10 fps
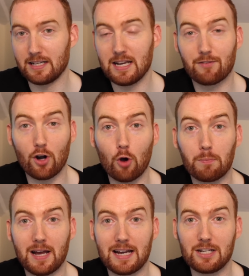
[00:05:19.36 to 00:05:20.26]
and never
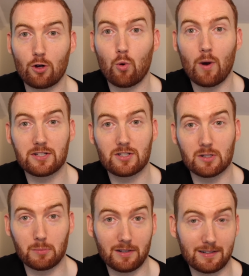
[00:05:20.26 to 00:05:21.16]
open any
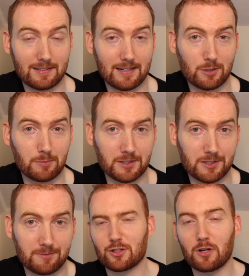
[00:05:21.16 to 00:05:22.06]
questionable
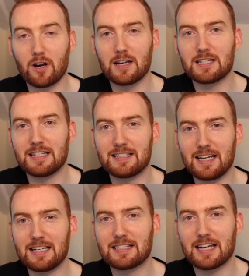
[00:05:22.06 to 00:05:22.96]
attachments. So guys, in
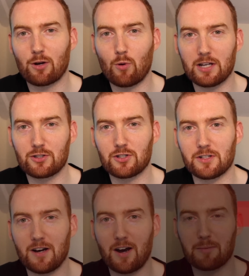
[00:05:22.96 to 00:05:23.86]
today's tech
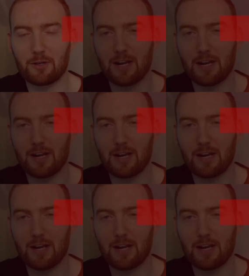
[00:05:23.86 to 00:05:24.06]
question, I'm